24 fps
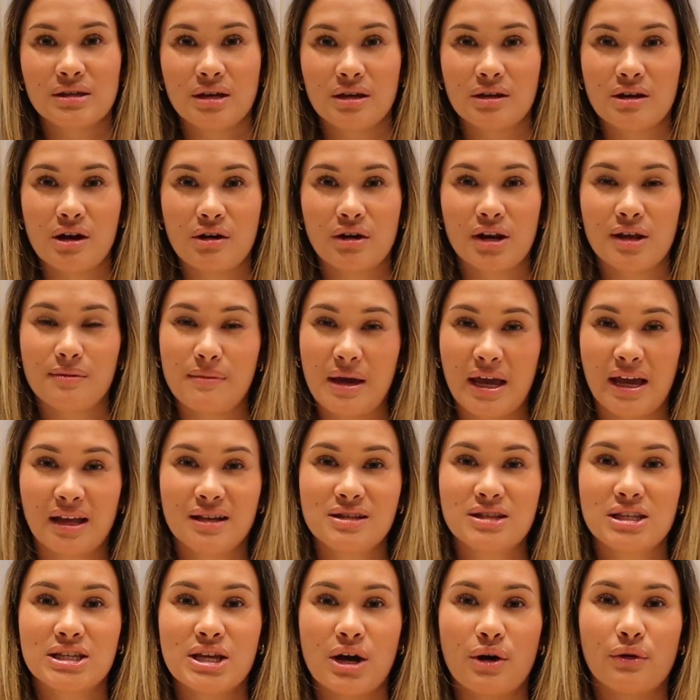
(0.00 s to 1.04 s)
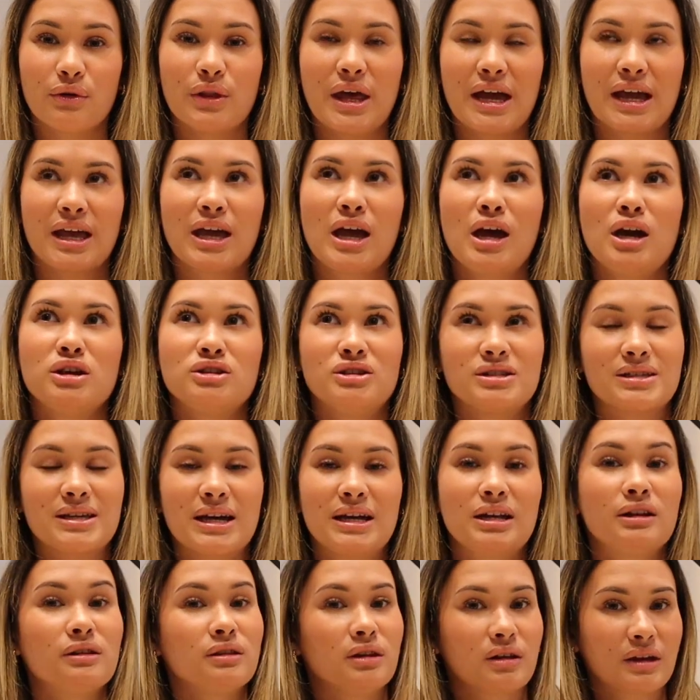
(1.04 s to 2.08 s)
You know what I mean? So, like, just
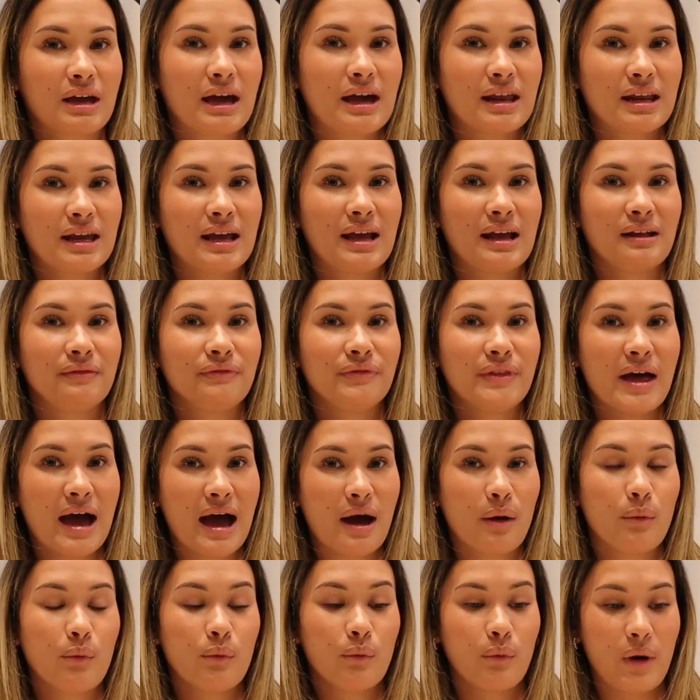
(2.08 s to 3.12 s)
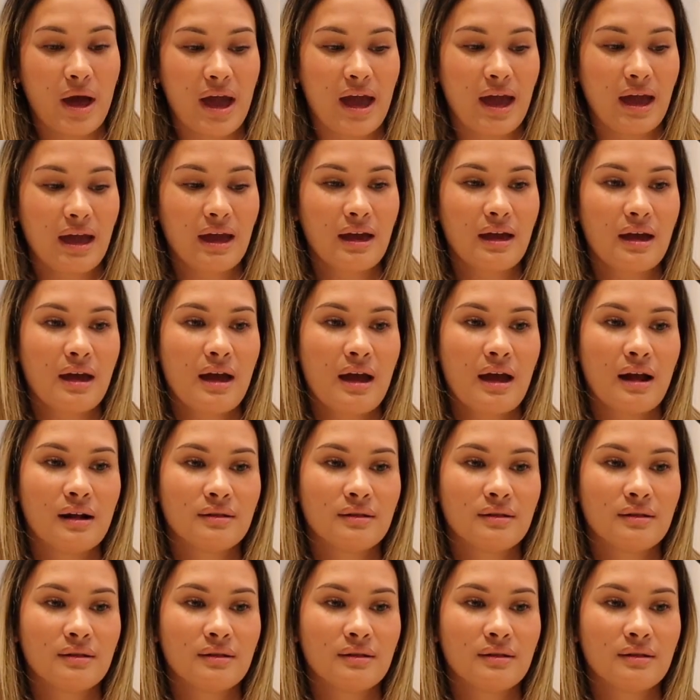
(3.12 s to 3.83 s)
kind of look at it in that way.